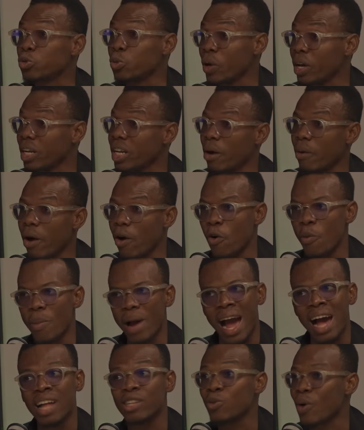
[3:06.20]
head our home? I
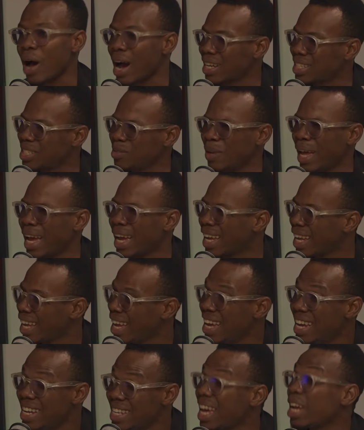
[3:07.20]
had to ask him, is
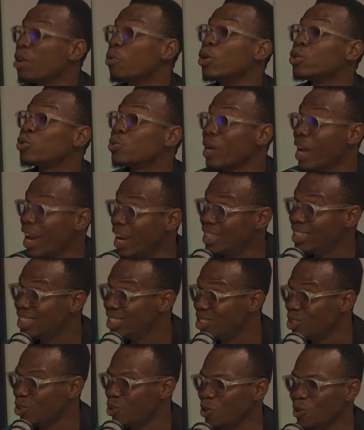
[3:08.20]
that you want to head
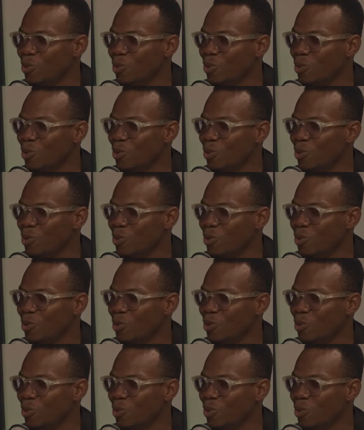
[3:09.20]
the home?